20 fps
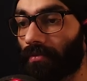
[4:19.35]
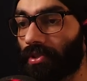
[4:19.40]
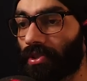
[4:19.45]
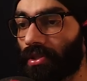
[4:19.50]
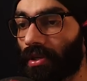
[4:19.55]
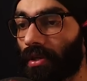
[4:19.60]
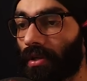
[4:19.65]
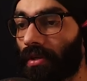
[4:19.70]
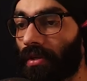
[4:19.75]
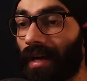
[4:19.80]
which
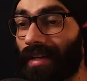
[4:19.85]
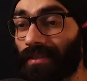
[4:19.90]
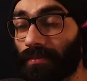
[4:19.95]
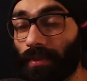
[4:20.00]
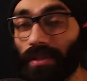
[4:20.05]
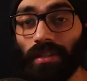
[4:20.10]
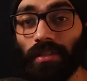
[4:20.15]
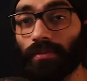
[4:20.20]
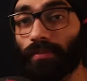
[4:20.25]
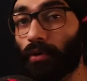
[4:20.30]
are as
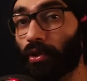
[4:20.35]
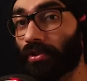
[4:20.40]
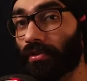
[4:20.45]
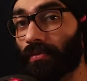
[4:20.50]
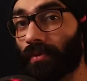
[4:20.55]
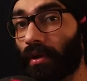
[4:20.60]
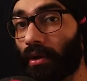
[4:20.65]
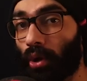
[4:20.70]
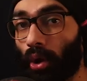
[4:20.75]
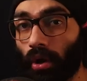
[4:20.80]
much as
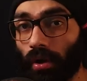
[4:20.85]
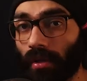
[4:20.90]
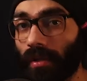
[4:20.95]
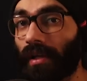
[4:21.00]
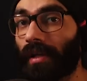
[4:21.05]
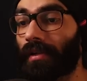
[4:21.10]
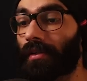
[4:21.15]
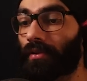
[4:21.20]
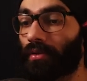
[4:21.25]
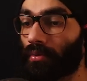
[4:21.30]
possible not
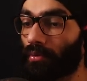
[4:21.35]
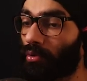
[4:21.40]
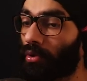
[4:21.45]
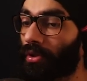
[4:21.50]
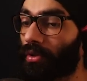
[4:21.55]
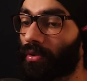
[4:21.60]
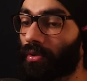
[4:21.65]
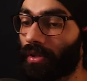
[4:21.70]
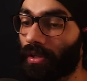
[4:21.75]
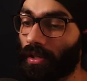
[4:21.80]
related to
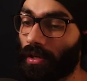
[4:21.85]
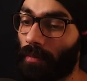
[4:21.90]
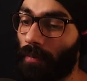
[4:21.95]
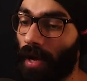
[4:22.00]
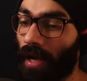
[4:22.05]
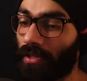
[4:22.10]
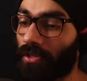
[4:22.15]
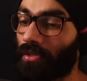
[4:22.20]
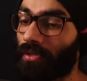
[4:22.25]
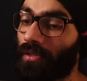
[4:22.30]
what your real
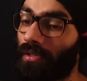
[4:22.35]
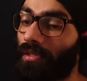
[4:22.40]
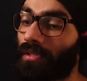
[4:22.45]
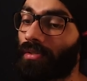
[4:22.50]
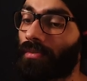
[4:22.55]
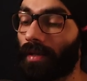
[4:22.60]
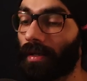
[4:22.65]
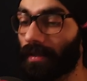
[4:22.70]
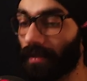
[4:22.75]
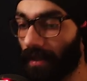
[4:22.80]
passion
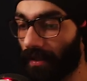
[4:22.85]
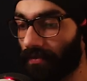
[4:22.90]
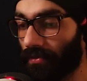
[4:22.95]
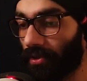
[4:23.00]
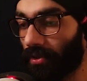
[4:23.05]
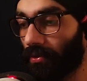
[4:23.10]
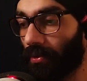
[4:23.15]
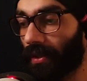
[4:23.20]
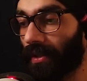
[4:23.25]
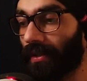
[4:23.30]
is, that
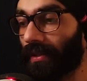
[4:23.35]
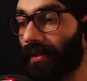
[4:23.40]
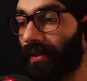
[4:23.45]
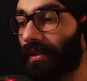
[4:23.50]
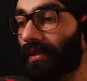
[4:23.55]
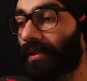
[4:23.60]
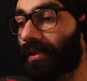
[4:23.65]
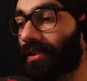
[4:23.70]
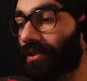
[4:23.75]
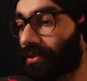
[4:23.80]
gives you an
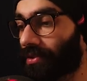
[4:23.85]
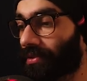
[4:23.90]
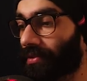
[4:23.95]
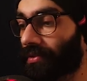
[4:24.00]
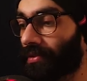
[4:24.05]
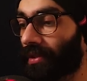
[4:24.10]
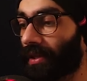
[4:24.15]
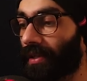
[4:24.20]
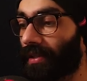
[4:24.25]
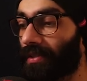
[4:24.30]

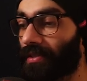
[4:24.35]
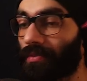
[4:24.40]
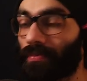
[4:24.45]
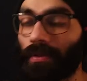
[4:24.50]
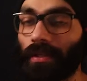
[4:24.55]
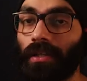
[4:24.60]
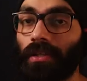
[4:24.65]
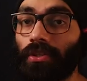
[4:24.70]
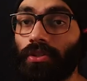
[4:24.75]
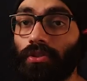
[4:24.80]
inclination and
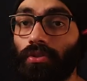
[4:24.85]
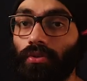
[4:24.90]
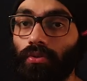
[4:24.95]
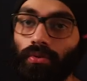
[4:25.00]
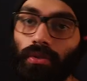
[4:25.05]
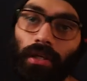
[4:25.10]
inspiration to